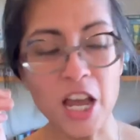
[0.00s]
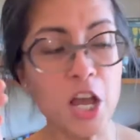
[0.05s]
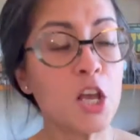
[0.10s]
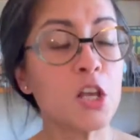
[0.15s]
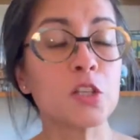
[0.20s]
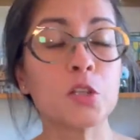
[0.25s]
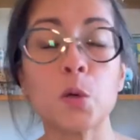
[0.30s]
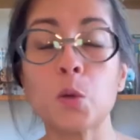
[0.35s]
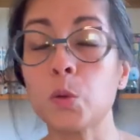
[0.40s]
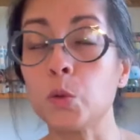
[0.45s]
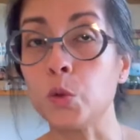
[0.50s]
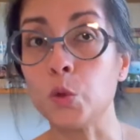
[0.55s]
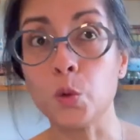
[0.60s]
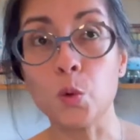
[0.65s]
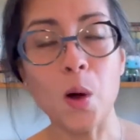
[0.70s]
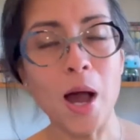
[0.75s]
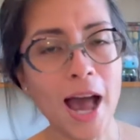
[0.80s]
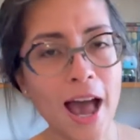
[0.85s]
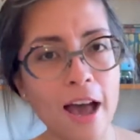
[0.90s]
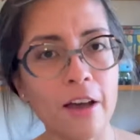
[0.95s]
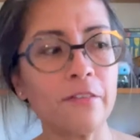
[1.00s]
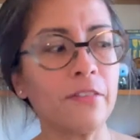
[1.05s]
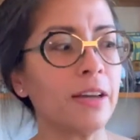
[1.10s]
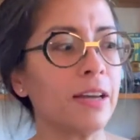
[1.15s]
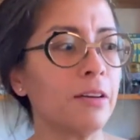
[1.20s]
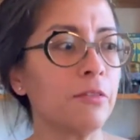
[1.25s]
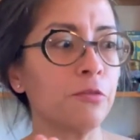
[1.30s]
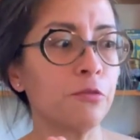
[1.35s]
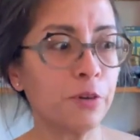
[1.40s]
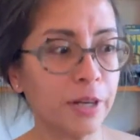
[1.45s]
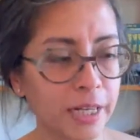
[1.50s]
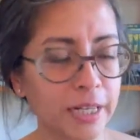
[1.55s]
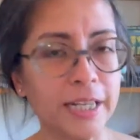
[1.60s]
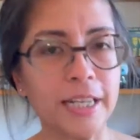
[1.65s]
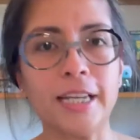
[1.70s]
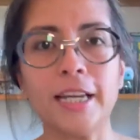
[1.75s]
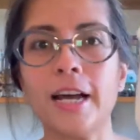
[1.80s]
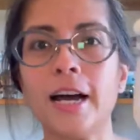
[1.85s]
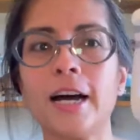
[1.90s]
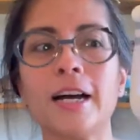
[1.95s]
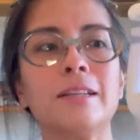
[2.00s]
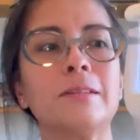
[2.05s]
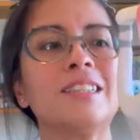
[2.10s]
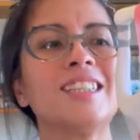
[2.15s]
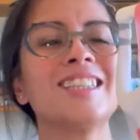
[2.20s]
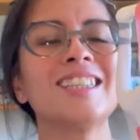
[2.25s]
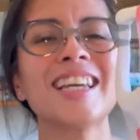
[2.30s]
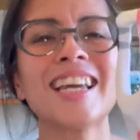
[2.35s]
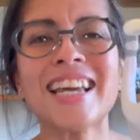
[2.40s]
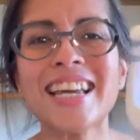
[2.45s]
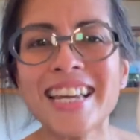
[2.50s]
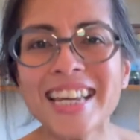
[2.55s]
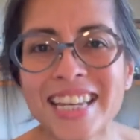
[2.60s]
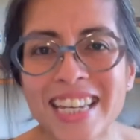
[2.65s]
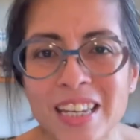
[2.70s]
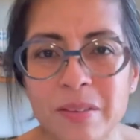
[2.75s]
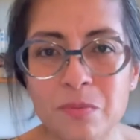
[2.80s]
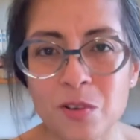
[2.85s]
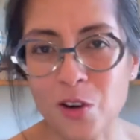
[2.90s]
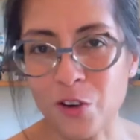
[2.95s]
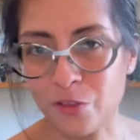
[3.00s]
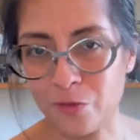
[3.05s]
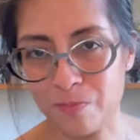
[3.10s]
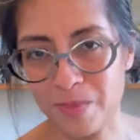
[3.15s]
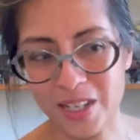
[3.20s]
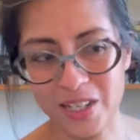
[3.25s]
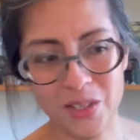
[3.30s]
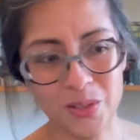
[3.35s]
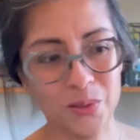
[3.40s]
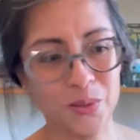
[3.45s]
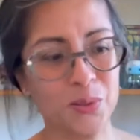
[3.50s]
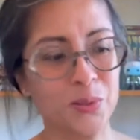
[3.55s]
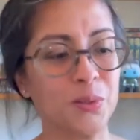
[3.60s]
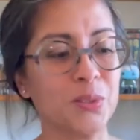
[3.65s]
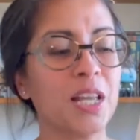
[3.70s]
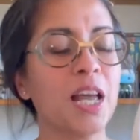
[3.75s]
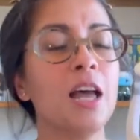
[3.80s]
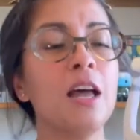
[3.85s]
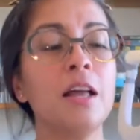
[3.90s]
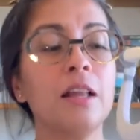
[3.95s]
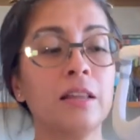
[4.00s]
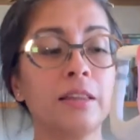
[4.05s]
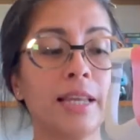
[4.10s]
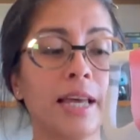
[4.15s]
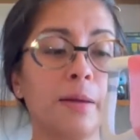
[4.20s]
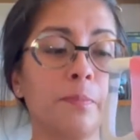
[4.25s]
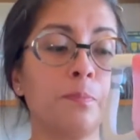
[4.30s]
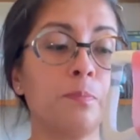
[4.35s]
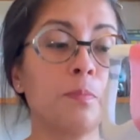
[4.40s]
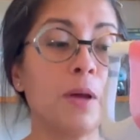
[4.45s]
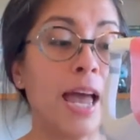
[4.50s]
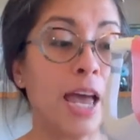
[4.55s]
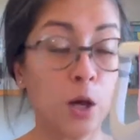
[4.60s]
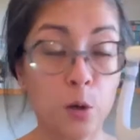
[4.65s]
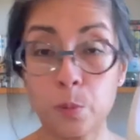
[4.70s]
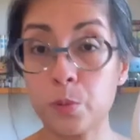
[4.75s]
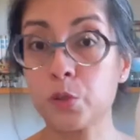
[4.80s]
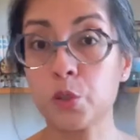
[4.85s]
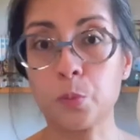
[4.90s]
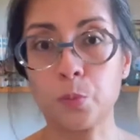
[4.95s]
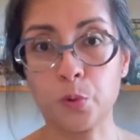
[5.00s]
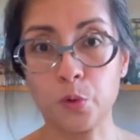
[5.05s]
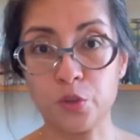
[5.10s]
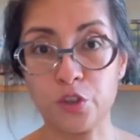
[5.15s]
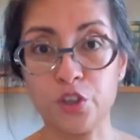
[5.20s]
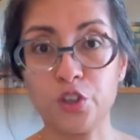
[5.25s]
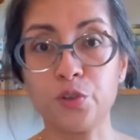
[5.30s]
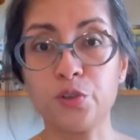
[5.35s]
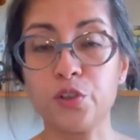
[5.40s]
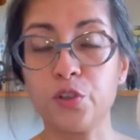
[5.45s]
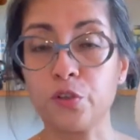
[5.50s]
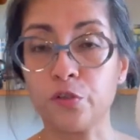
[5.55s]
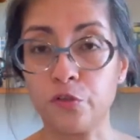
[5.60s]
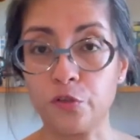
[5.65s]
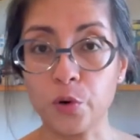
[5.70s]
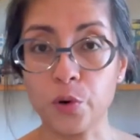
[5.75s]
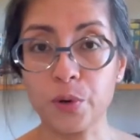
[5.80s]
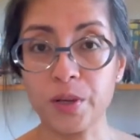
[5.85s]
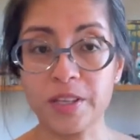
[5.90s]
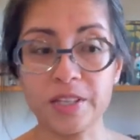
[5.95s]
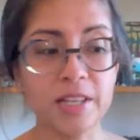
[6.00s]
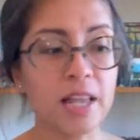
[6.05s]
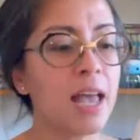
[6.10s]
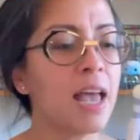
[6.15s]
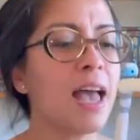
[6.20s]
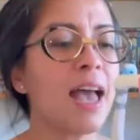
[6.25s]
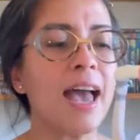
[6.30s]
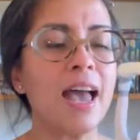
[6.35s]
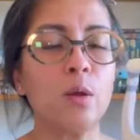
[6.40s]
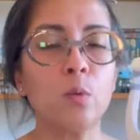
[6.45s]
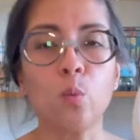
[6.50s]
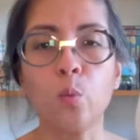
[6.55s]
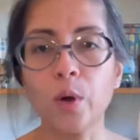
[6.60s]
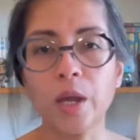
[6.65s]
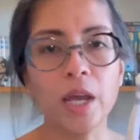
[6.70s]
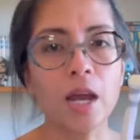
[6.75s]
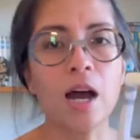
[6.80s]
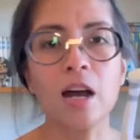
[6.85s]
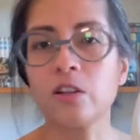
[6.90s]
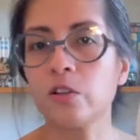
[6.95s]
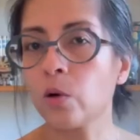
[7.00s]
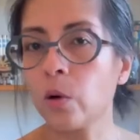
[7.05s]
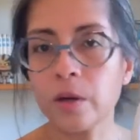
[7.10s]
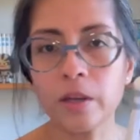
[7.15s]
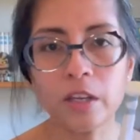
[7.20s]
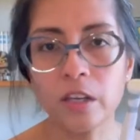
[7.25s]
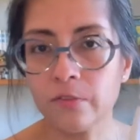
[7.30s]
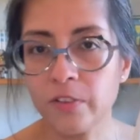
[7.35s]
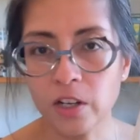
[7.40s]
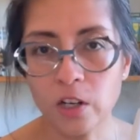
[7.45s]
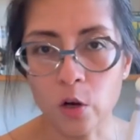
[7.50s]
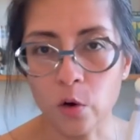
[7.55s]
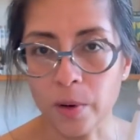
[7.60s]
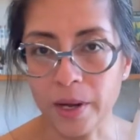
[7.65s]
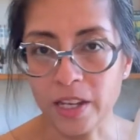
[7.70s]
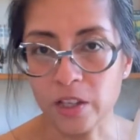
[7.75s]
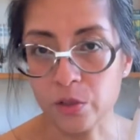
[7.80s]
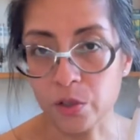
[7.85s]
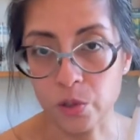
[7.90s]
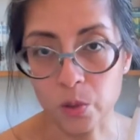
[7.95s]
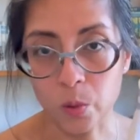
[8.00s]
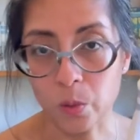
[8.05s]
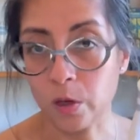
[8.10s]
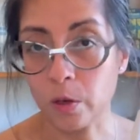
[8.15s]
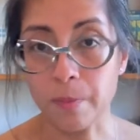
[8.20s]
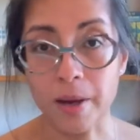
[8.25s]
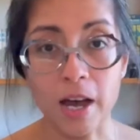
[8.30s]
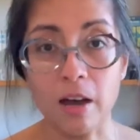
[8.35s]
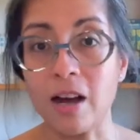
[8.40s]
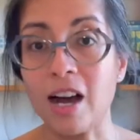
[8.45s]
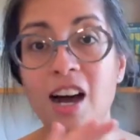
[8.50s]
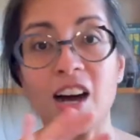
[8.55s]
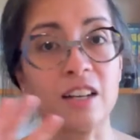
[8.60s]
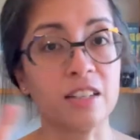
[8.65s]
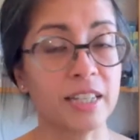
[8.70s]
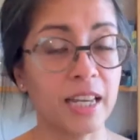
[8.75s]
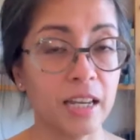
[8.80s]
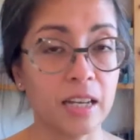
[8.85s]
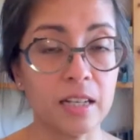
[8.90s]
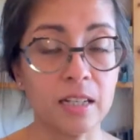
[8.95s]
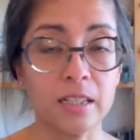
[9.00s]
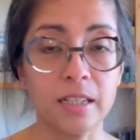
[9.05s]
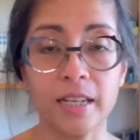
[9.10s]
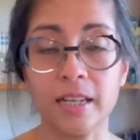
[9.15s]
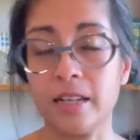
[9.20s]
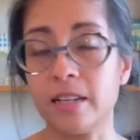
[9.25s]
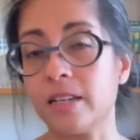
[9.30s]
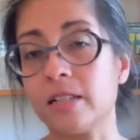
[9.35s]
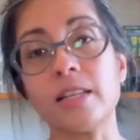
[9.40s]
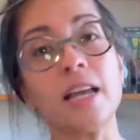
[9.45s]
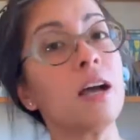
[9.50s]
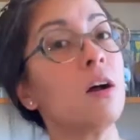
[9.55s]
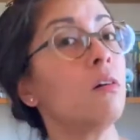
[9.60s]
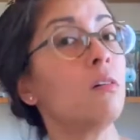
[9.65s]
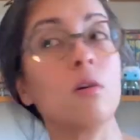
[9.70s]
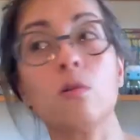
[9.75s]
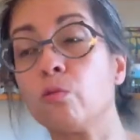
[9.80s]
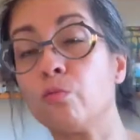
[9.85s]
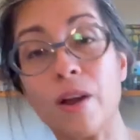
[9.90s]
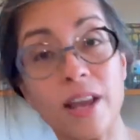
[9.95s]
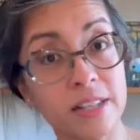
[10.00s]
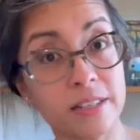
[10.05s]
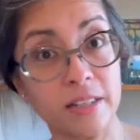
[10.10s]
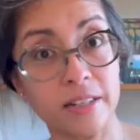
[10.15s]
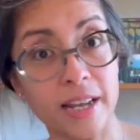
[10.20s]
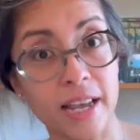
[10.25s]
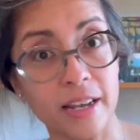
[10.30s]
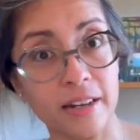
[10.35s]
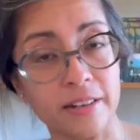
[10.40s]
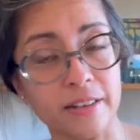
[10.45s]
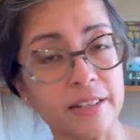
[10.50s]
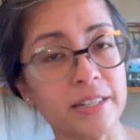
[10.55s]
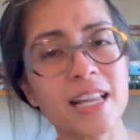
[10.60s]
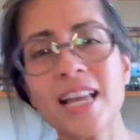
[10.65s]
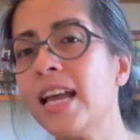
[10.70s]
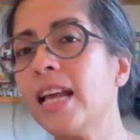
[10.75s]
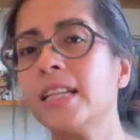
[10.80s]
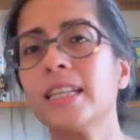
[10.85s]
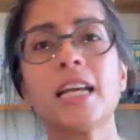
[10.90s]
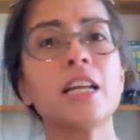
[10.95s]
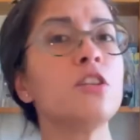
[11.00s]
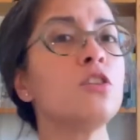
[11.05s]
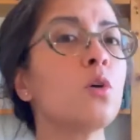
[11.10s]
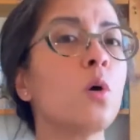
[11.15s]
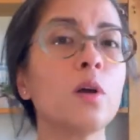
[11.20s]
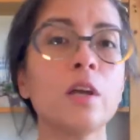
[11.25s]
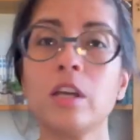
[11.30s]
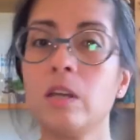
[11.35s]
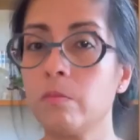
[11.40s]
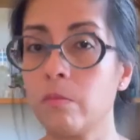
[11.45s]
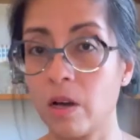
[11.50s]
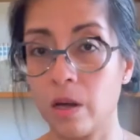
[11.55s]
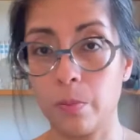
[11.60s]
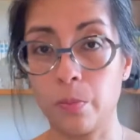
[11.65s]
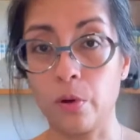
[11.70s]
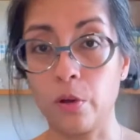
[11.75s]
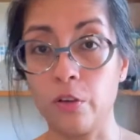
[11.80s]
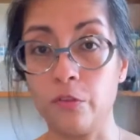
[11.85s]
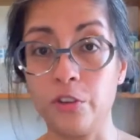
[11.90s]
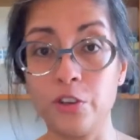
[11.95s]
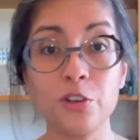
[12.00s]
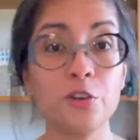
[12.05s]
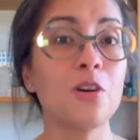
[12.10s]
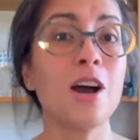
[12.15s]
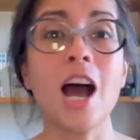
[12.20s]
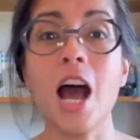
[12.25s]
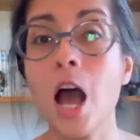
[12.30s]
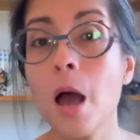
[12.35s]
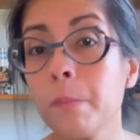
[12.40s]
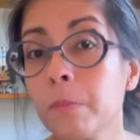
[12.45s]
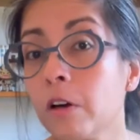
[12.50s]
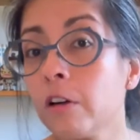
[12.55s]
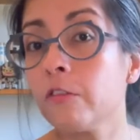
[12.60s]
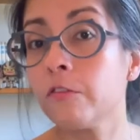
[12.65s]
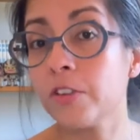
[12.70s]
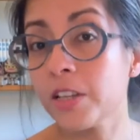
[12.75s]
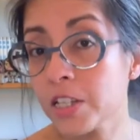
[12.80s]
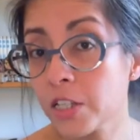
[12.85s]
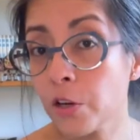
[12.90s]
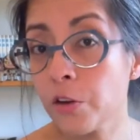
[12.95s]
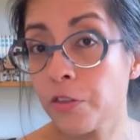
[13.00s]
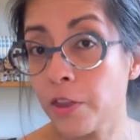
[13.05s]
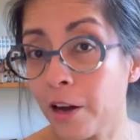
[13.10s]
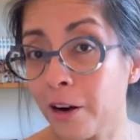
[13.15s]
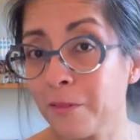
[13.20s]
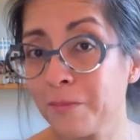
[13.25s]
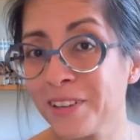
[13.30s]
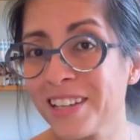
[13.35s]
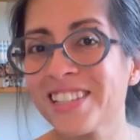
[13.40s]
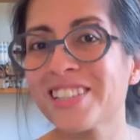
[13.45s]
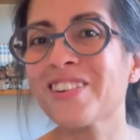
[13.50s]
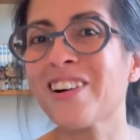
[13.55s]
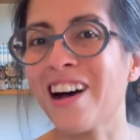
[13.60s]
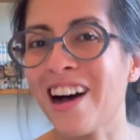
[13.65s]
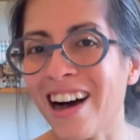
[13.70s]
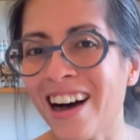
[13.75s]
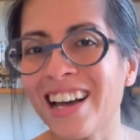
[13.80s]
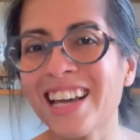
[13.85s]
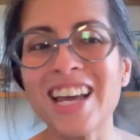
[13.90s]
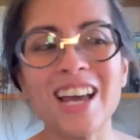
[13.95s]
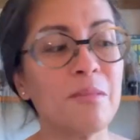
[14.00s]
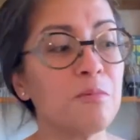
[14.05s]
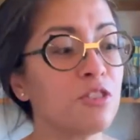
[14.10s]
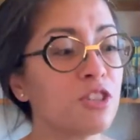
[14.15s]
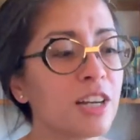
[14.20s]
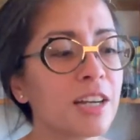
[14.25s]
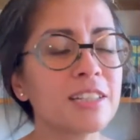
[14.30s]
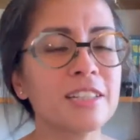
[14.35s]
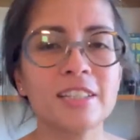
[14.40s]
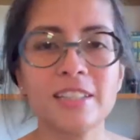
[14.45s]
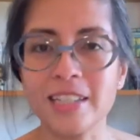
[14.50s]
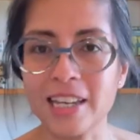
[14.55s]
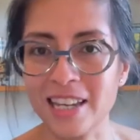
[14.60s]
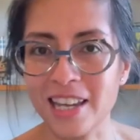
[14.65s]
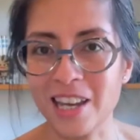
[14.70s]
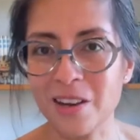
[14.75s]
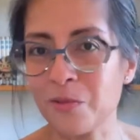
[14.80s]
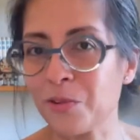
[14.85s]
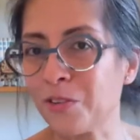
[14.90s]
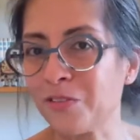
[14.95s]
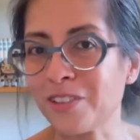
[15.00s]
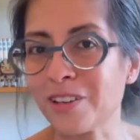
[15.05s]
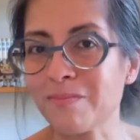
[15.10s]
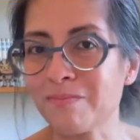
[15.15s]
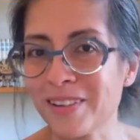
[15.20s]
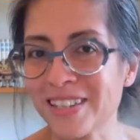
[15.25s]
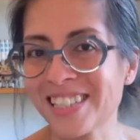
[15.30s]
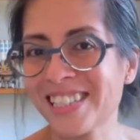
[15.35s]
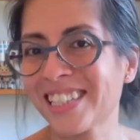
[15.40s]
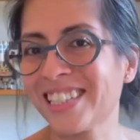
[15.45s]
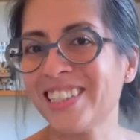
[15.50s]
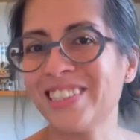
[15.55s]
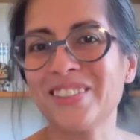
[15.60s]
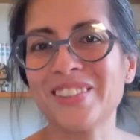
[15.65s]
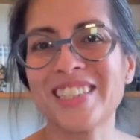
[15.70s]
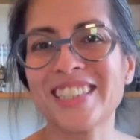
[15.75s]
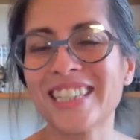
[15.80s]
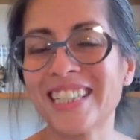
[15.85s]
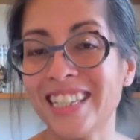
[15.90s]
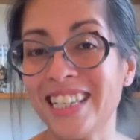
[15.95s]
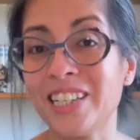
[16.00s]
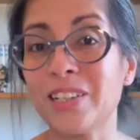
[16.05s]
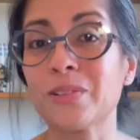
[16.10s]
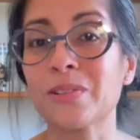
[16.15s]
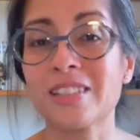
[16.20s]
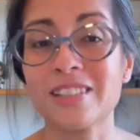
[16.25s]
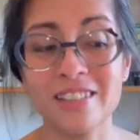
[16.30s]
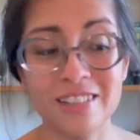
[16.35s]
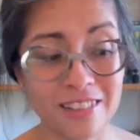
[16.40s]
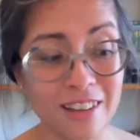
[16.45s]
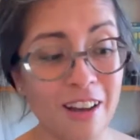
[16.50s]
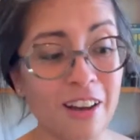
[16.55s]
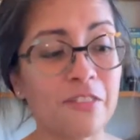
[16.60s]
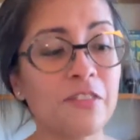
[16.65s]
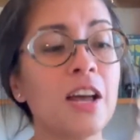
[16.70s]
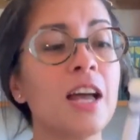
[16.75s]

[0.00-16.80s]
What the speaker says: So you have really a team of muscles that helps to produce your voice. And we are not even going to talk about articulators or resonators. They're not in my purview. I'm a physiotherapist, so I am just sticking with the musculoskeletal stuff.